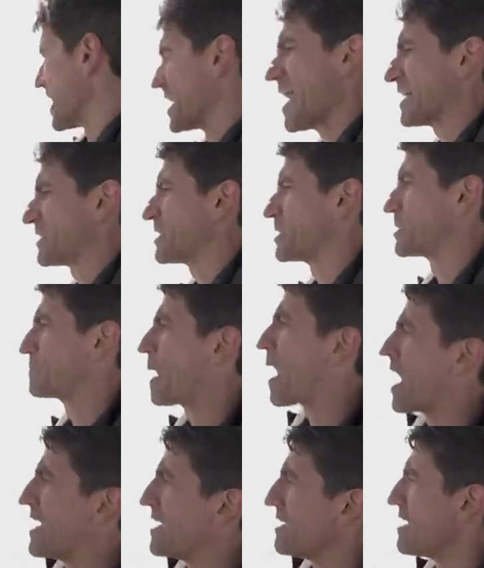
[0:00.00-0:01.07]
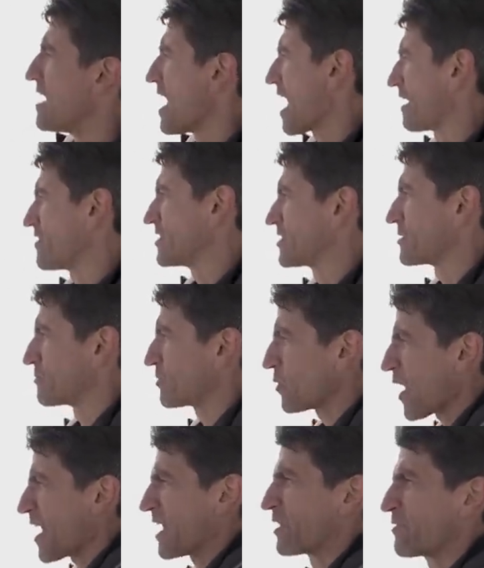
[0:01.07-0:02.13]
and that's despite having some
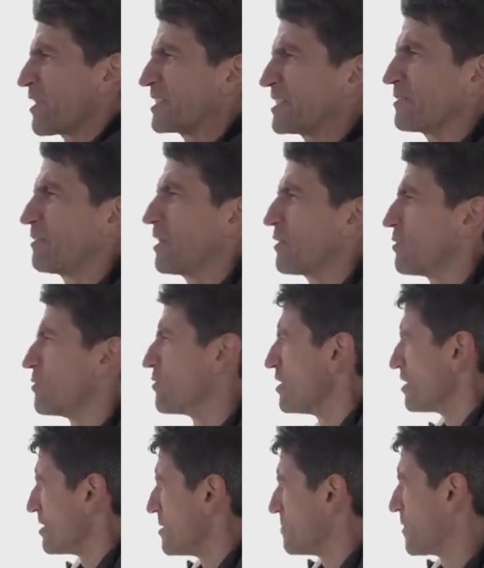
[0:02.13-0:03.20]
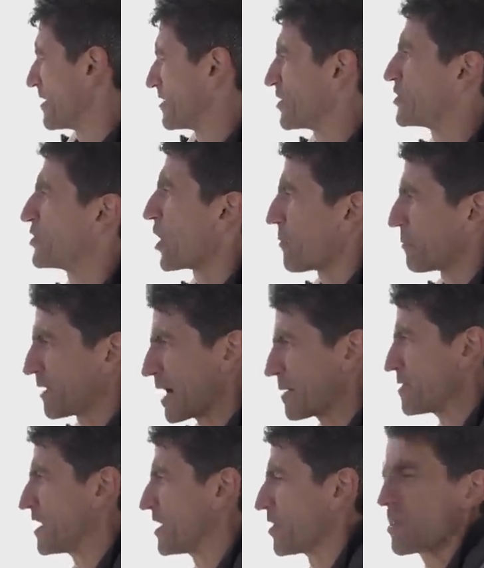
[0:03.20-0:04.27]
quite aggressive little bits of chop
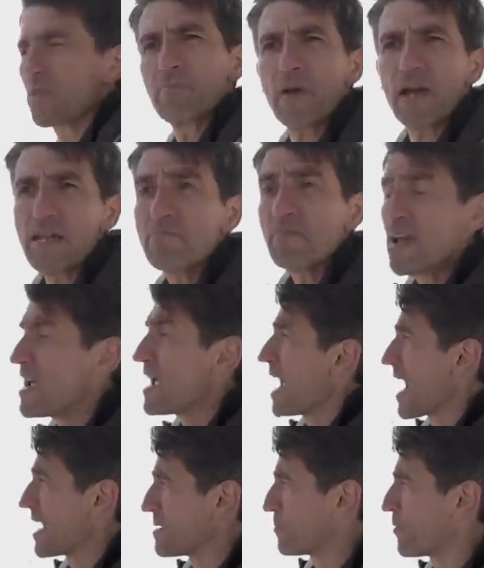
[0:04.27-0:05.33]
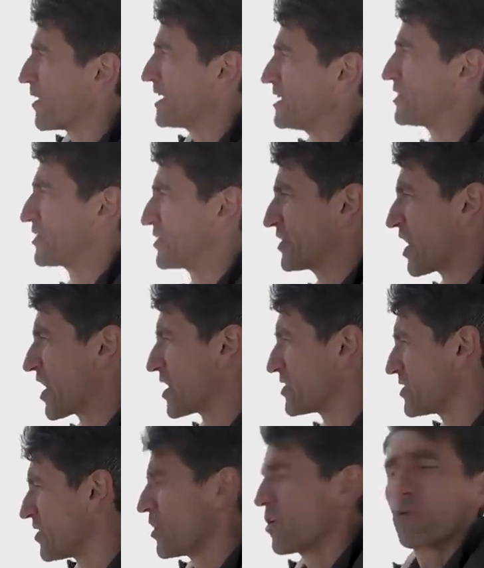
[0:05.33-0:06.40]
coming in on the beam and a pretty
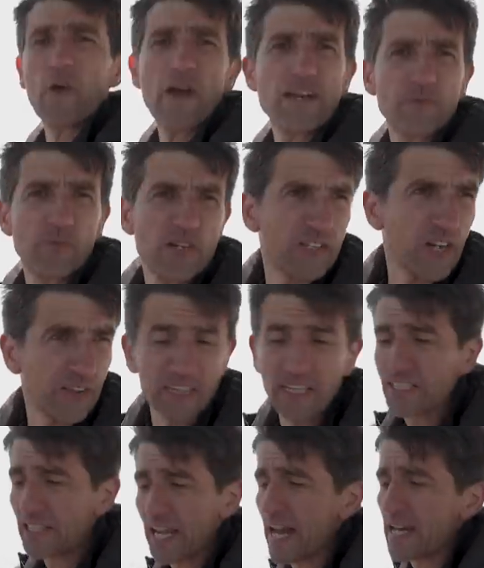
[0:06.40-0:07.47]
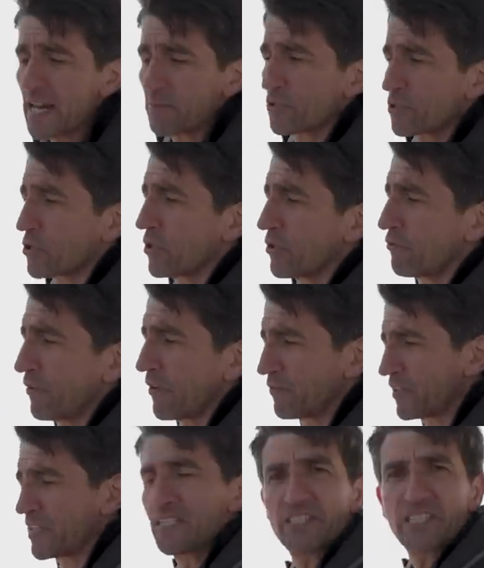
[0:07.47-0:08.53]
stern wind, which I think is getting up to sort of
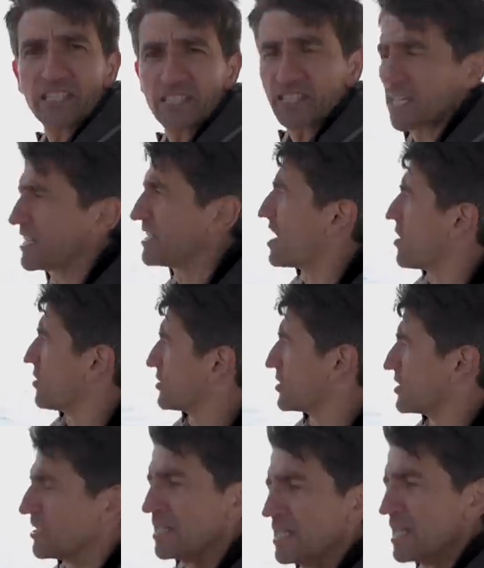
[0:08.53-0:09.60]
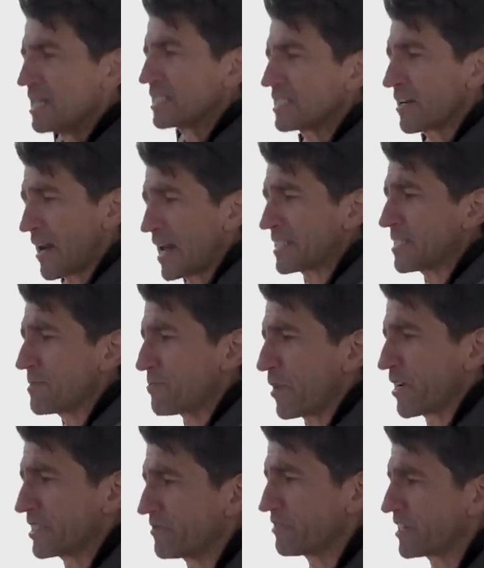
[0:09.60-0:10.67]
fifteen, sixteen knots. So that's
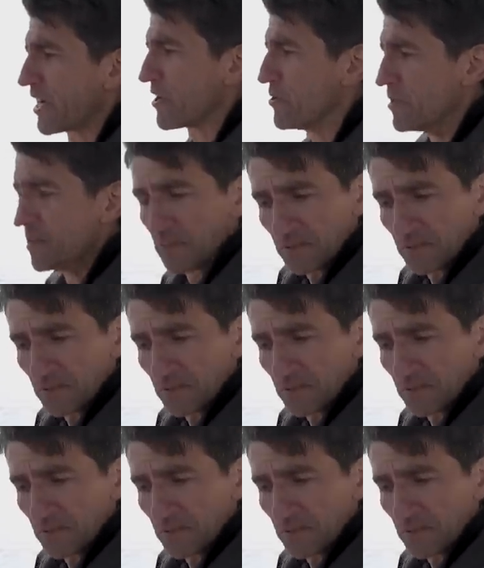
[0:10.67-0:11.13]
impressive too.